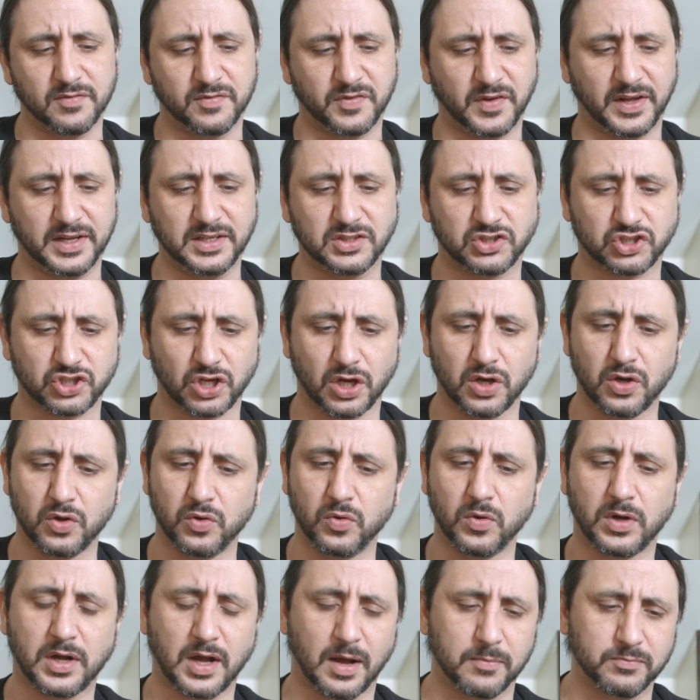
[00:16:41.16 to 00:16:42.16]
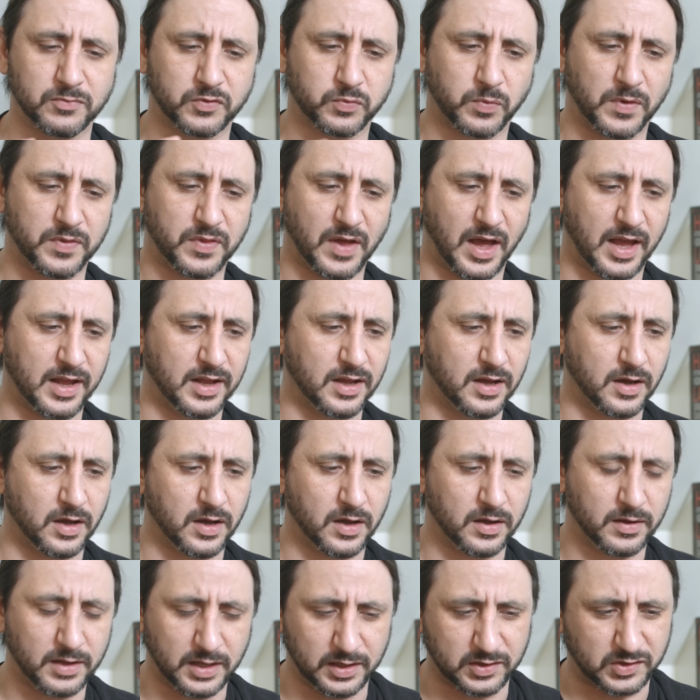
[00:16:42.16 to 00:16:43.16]
V2. Comes with
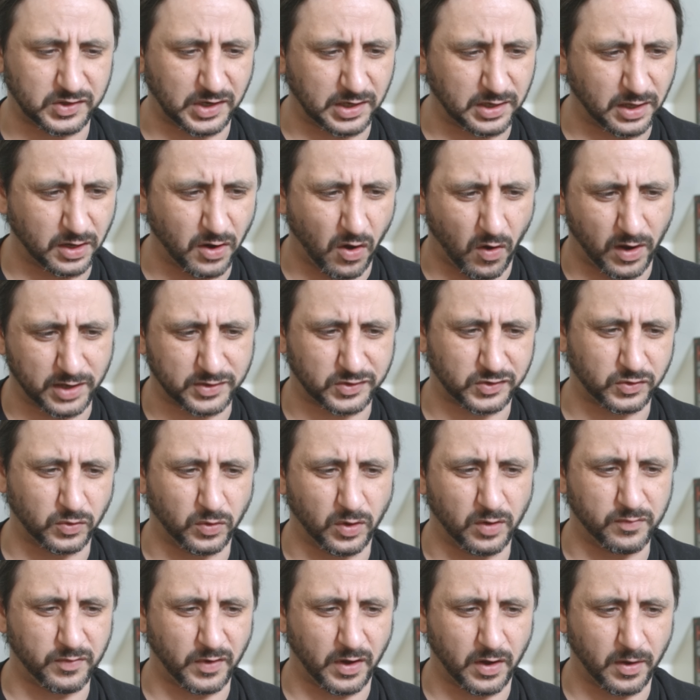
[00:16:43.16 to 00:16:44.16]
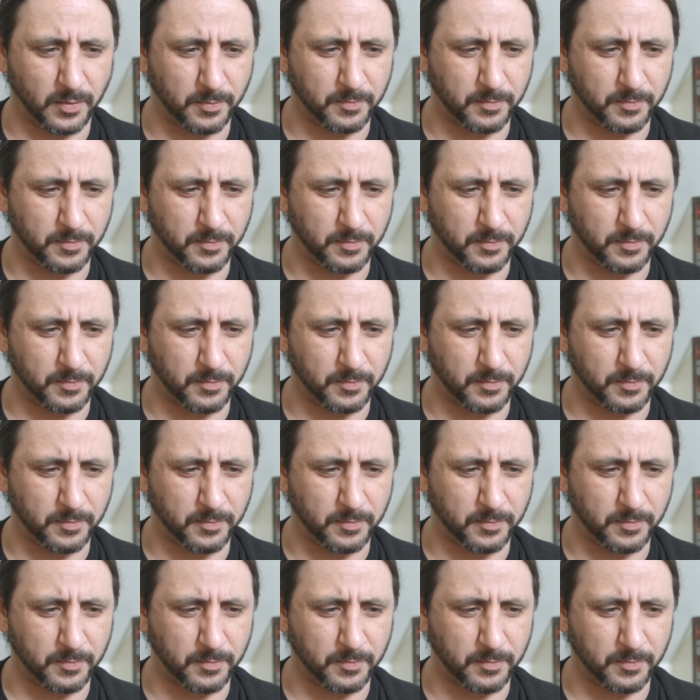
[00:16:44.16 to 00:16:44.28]
a, it's in a nice sort of